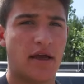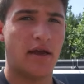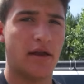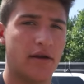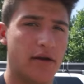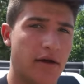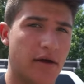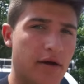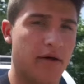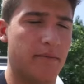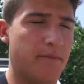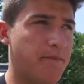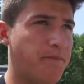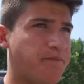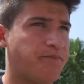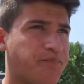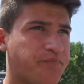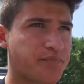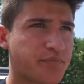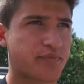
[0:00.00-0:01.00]
And um
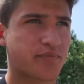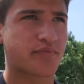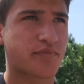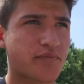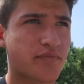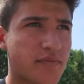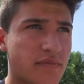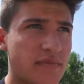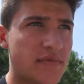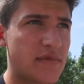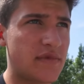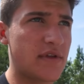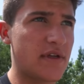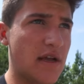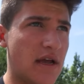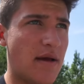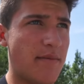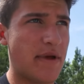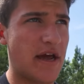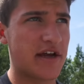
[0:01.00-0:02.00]

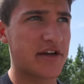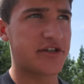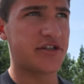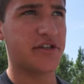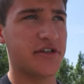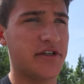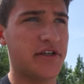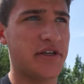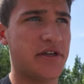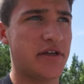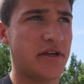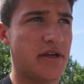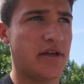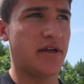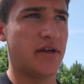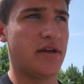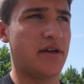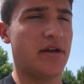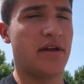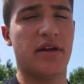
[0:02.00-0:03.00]
JK. I'm actually
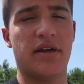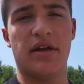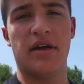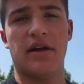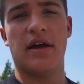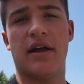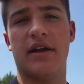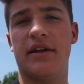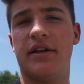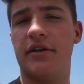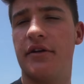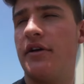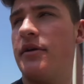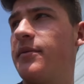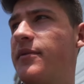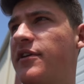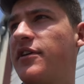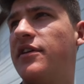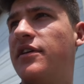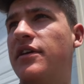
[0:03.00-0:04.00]
I need to
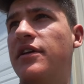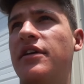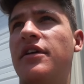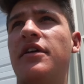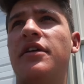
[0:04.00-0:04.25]
grab the key.